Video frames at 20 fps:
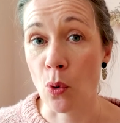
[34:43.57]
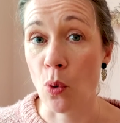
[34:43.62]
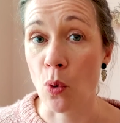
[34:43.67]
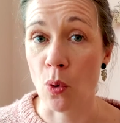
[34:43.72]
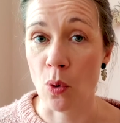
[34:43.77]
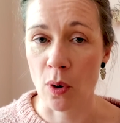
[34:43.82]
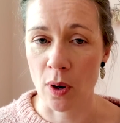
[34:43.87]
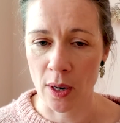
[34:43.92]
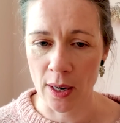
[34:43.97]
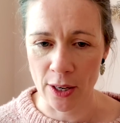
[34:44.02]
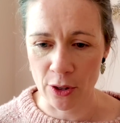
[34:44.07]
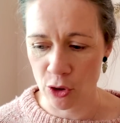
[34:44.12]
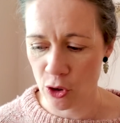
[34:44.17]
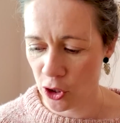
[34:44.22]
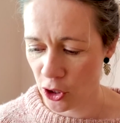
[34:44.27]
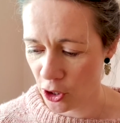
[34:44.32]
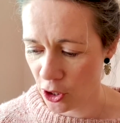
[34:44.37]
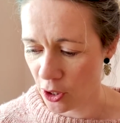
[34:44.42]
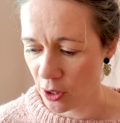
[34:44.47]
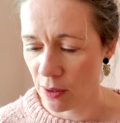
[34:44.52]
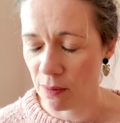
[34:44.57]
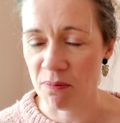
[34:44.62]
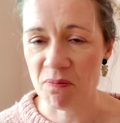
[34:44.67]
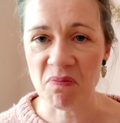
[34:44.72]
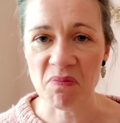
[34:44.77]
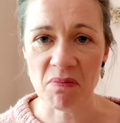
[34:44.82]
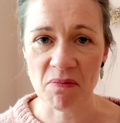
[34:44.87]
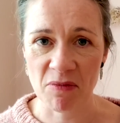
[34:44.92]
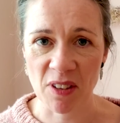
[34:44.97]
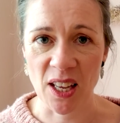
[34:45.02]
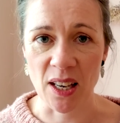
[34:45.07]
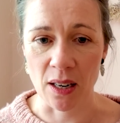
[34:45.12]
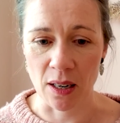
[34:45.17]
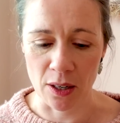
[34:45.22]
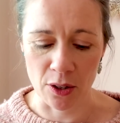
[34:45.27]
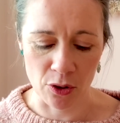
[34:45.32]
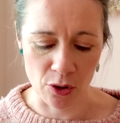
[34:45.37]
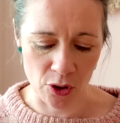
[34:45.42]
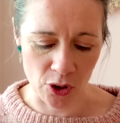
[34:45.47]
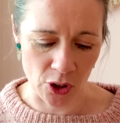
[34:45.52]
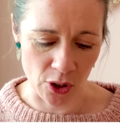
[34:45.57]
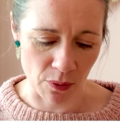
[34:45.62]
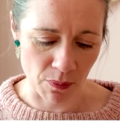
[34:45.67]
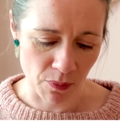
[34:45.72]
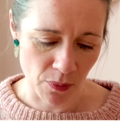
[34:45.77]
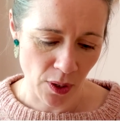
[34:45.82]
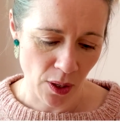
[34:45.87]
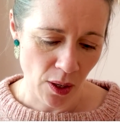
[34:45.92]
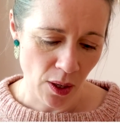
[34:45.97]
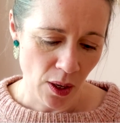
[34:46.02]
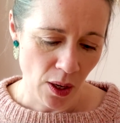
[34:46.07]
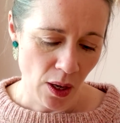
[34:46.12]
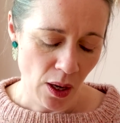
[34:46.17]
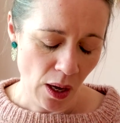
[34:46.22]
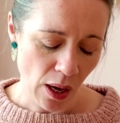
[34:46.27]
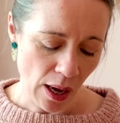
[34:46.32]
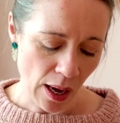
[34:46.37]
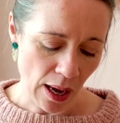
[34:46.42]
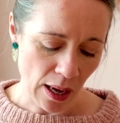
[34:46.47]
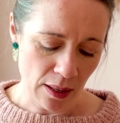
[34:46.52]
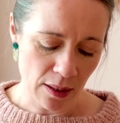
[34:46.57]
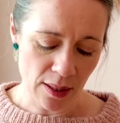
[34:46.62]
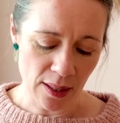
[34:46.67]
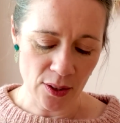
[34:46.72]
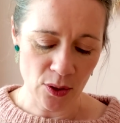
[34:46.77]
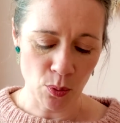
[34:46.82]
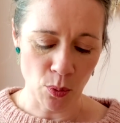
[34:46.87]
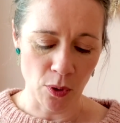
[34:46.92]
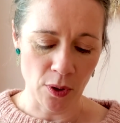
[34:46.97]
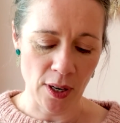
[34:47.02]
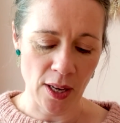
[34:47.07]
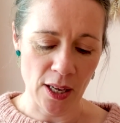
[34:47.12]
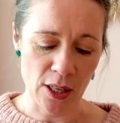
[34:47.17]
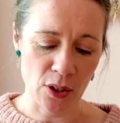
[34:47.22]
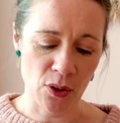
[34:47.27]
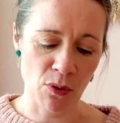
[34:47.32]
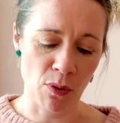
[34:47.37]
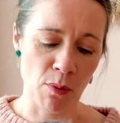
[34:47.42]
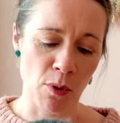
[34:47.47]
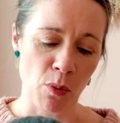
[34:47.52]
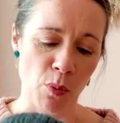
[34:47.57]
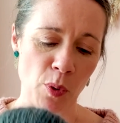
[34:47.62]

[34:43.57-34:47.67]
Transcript: or literature in literature. And this one is from The